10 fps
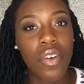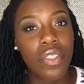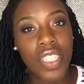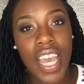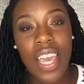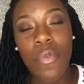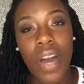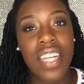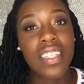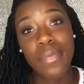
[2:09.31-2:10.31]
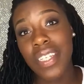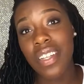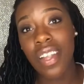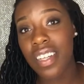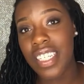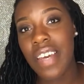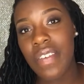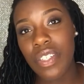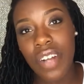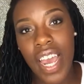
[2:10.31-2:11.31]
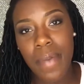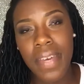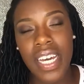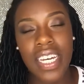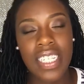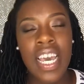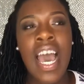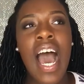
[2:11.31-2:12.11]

crochet and why it took me so long to even try it, because